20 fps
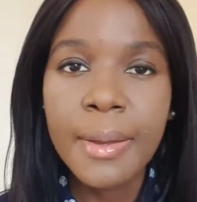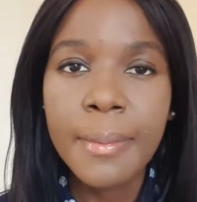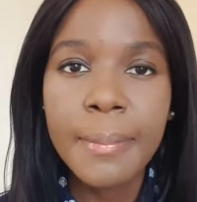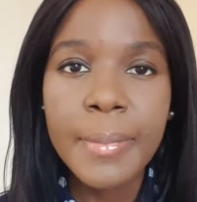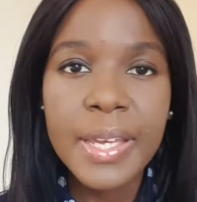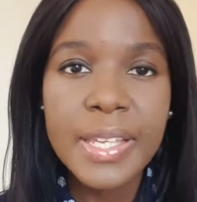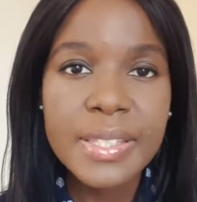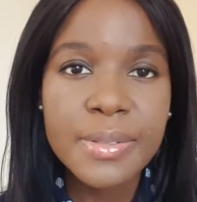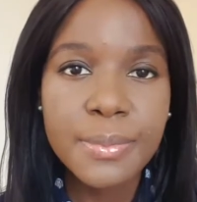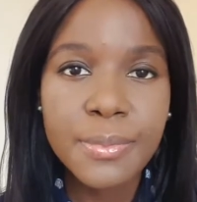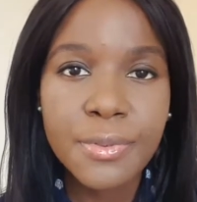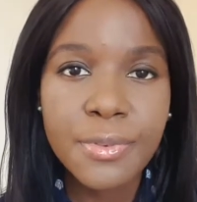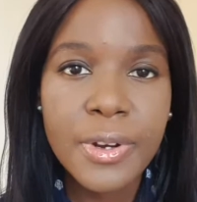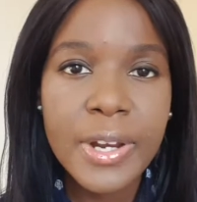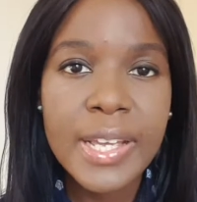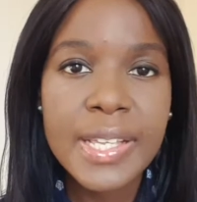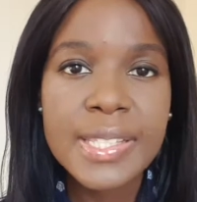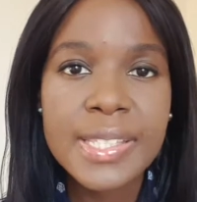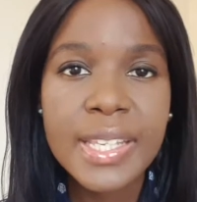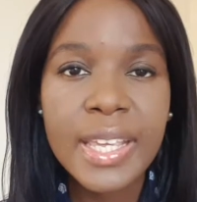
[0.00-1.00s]
make some
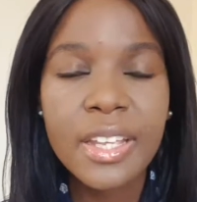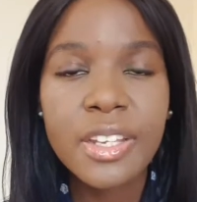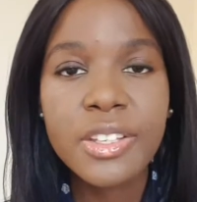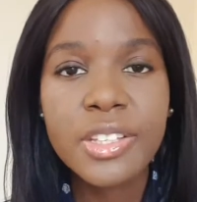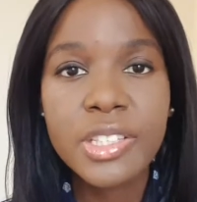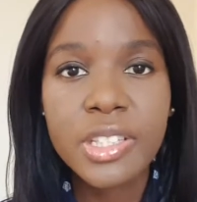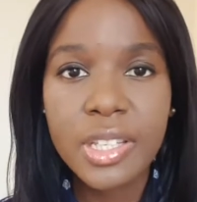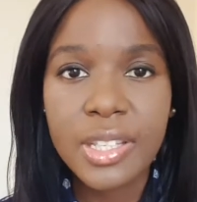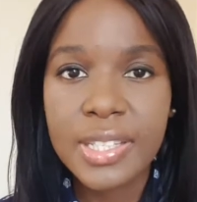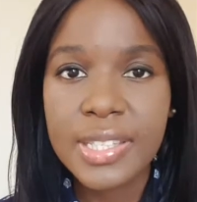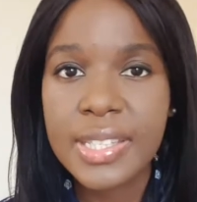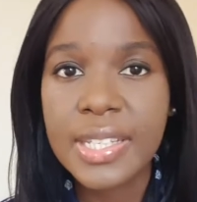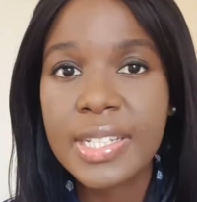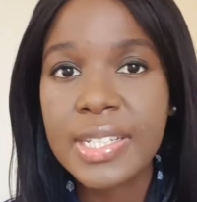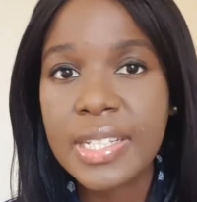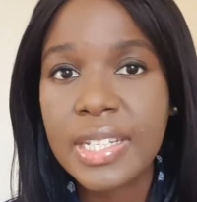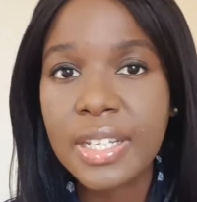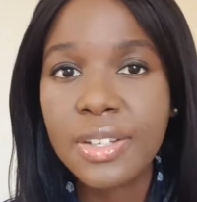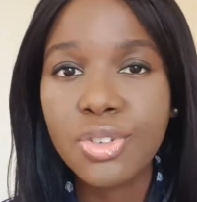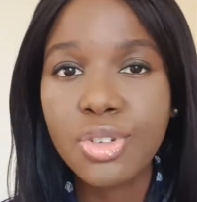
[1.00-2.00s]
friends, get used to the
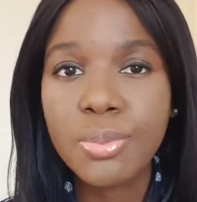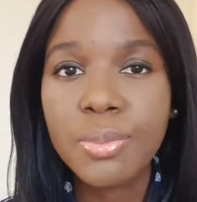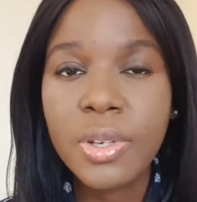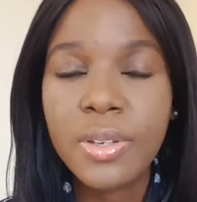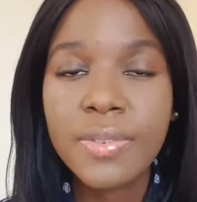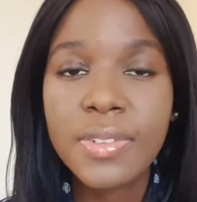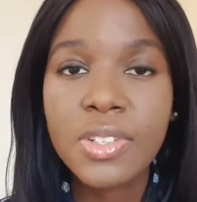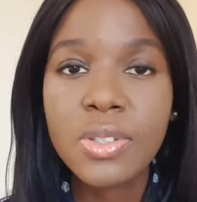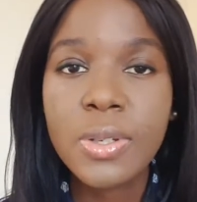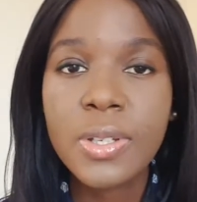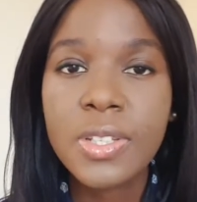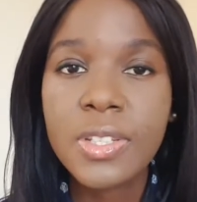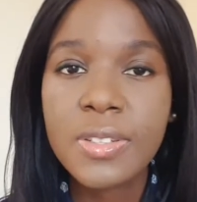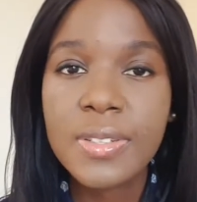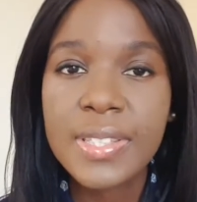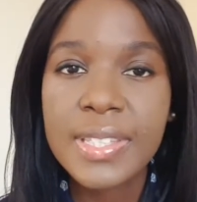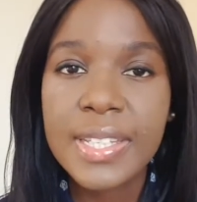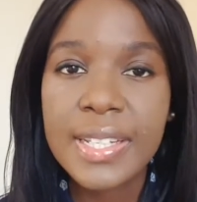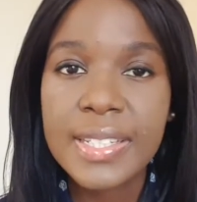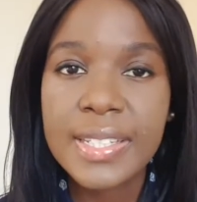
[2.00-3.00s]
city if you're moving to a new
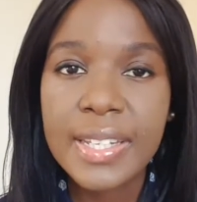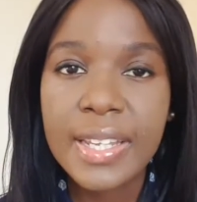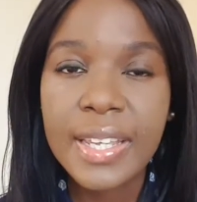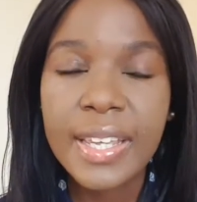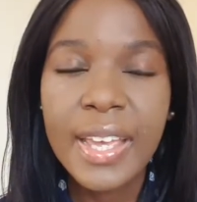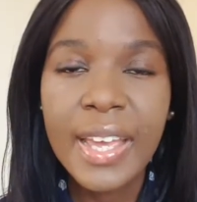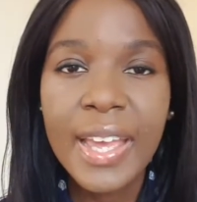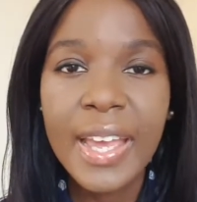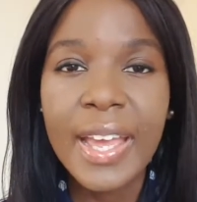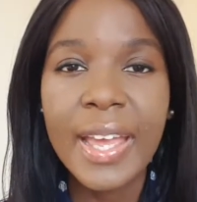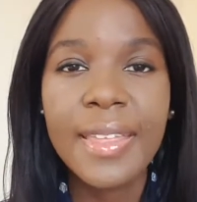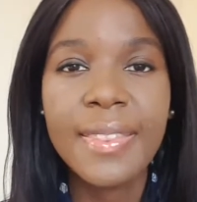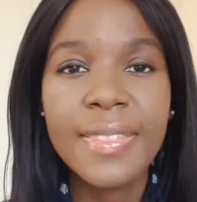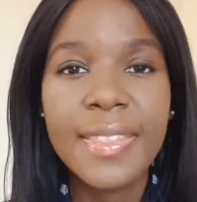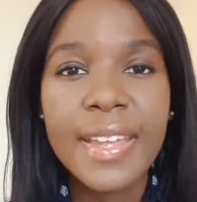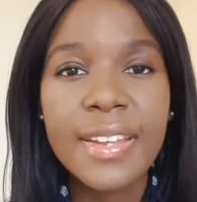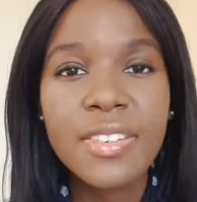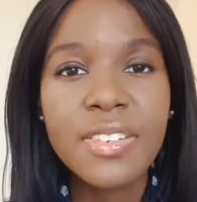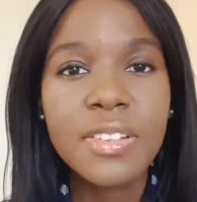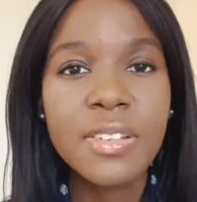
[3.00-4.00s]
city, and
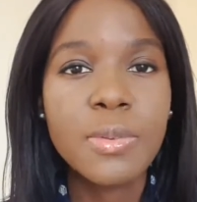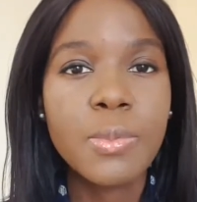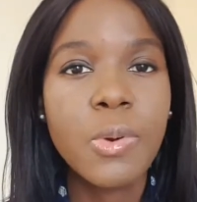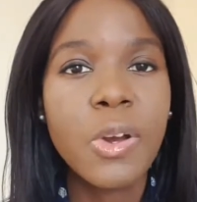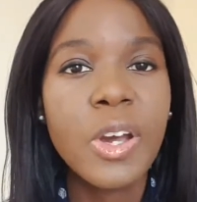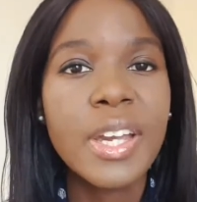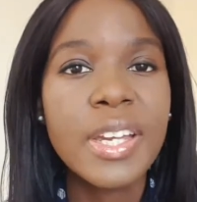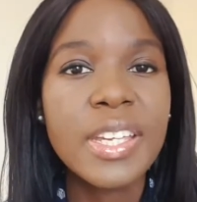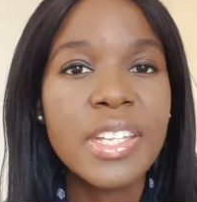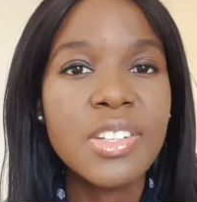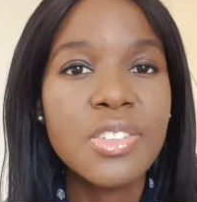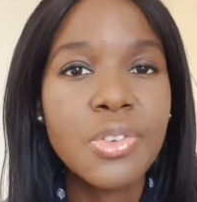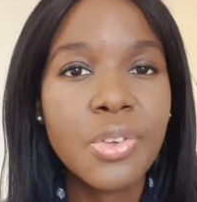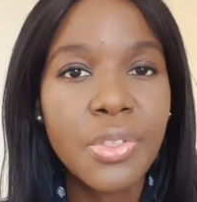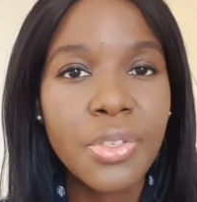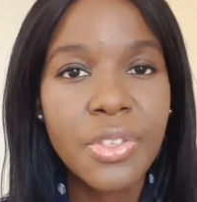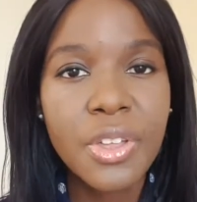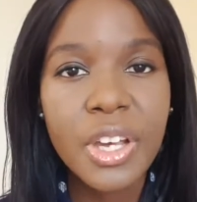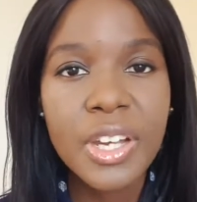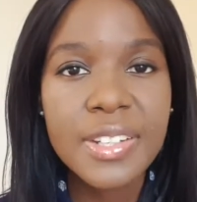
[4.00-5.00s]
then you can work in your
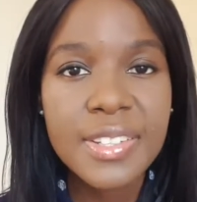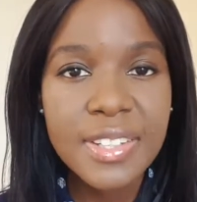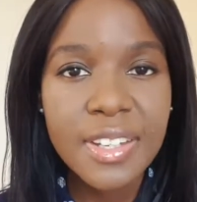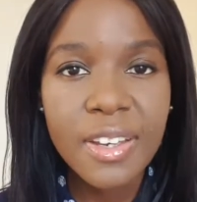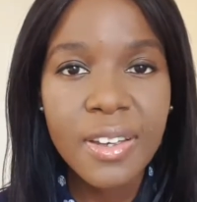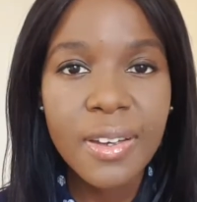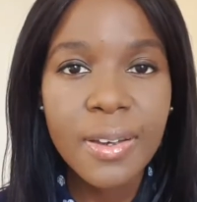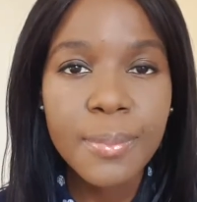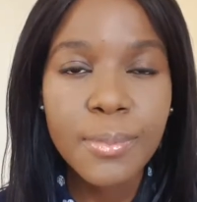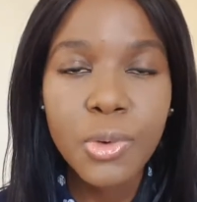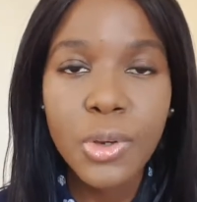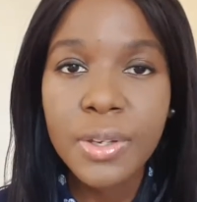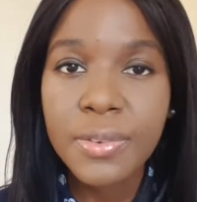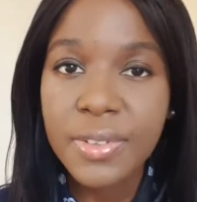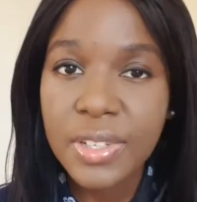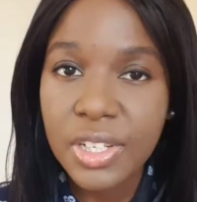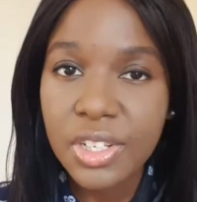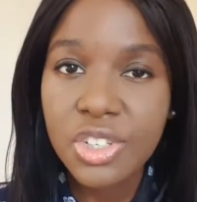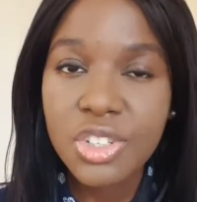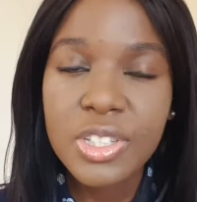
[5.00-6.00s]
third term or
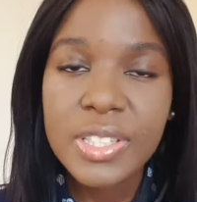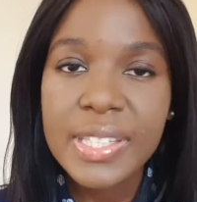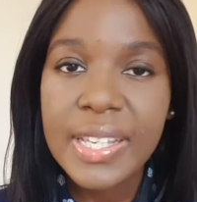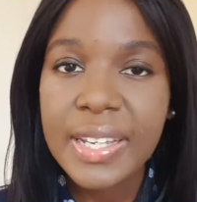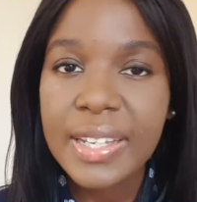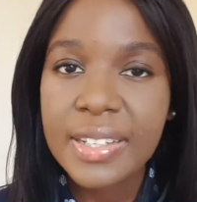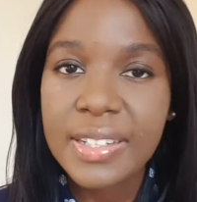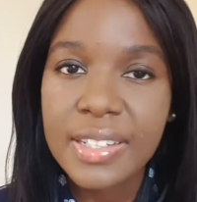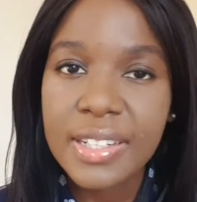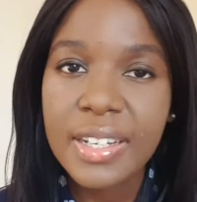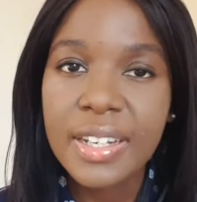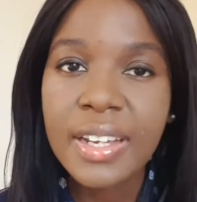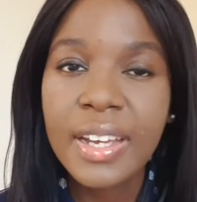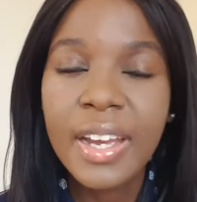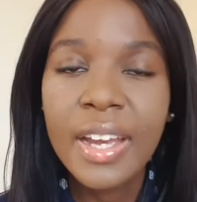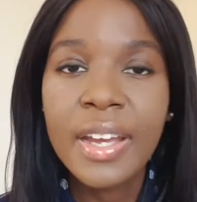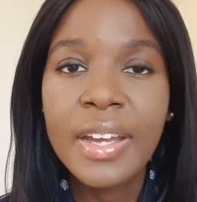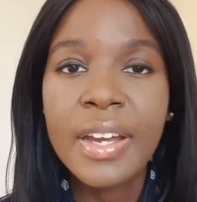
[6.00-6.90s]
even in your second year.